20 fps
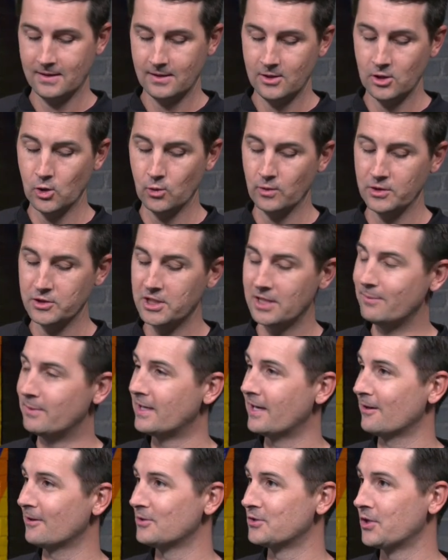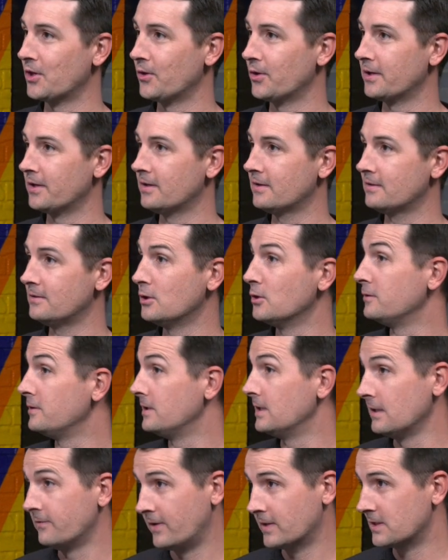New regime in Arizona, new
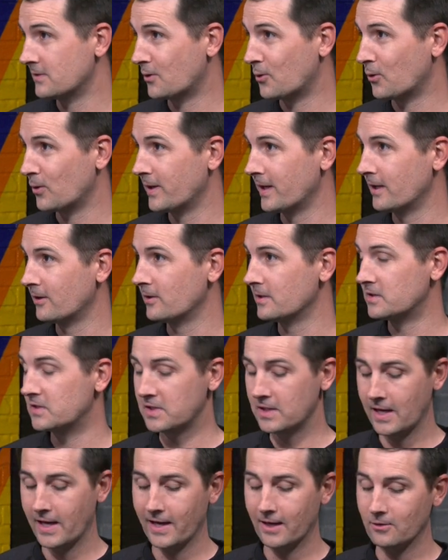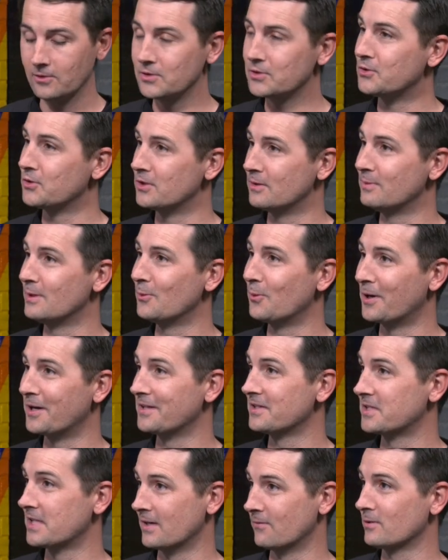defensive coordinator in Seattle, and soon to be one
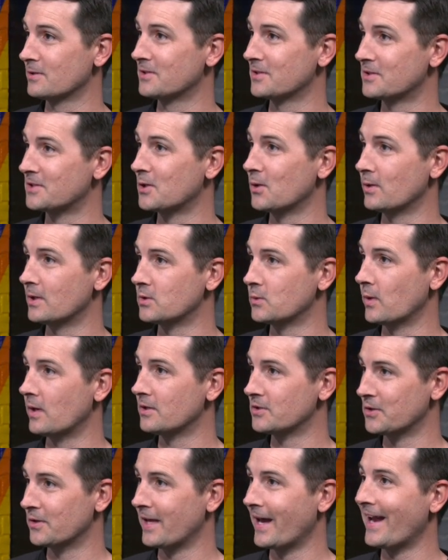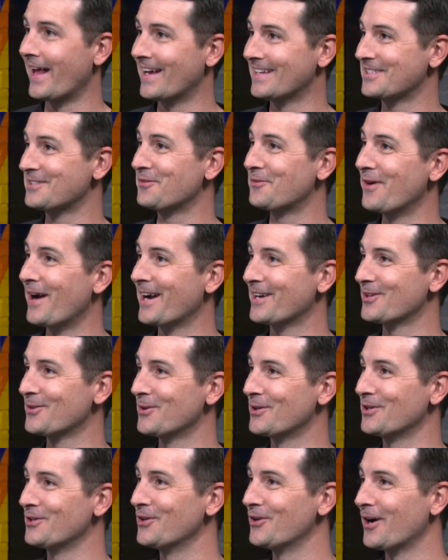in San Francisco as well. So that has to
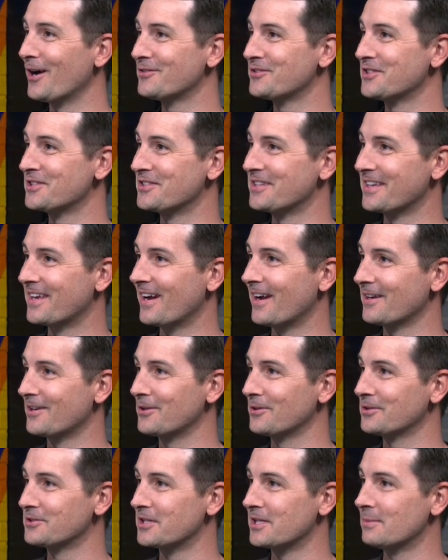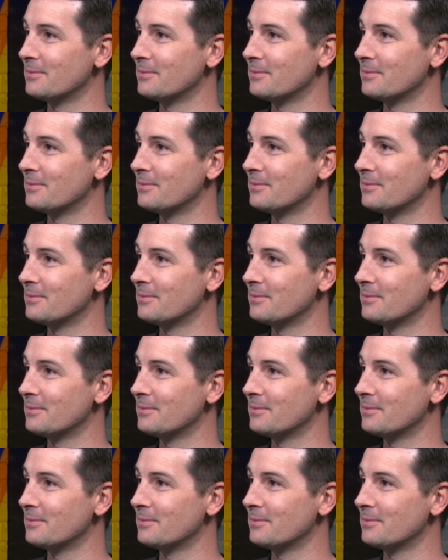factor into your offseason calculus.